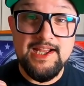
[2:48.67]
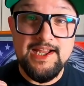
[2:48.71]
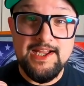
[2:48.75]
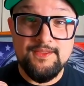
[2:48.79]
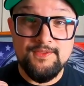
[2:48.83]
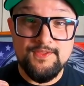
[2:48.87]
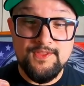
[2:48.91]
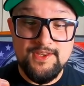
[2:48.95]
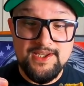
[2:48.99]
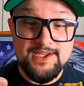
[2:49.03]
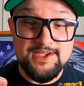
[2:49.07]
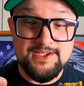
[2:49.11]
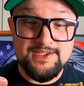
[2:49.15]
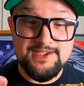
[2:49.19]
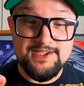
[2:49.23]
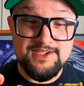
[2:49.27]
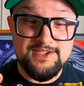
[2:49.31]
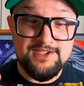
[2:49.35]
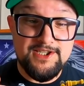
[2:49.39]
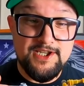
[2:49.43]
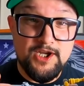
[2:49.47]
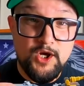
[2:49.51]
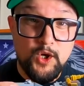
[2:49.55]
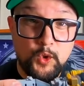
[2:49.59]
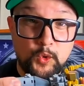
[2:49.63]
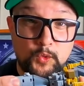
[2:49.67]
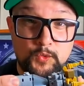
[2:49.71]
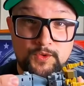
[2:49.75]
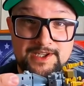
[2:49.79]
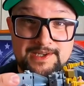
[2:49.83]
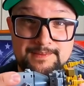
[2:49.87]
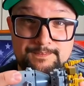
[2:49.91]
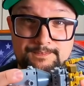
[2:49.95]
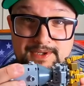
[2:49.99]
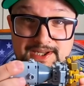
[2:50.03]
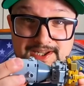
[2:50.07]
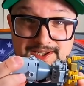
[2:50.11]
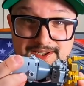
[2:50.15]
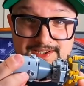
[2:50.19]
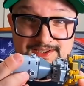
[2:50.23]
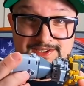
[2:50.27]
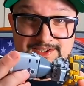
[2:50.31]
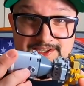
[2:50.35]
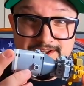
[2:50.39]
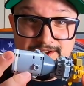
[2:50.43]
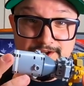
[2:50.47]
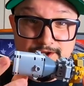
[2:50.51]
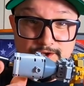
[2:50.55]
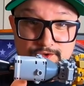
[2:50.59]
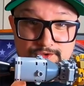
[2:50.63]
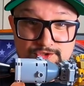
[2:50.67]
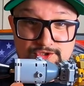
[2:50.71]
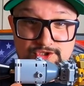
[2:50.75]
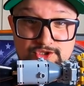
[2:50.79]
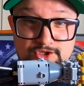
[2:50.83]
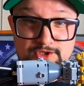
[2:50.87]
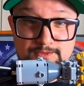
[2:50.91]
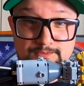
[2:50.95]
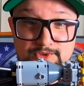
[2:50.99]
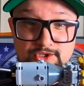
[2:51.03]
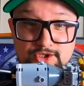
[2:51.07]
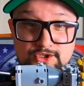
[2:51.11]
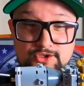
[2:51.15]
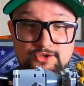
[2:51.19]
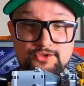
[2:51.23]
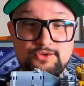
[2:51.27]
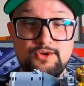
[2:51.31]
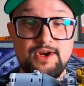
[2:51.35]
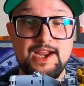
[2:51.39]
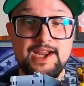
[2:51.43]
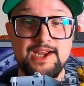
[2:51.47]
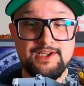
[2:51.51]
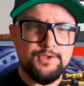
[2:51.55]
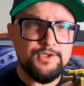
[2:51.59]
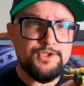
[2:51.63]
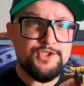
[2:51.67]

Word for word: And this is the only piece that goes to the moon, right?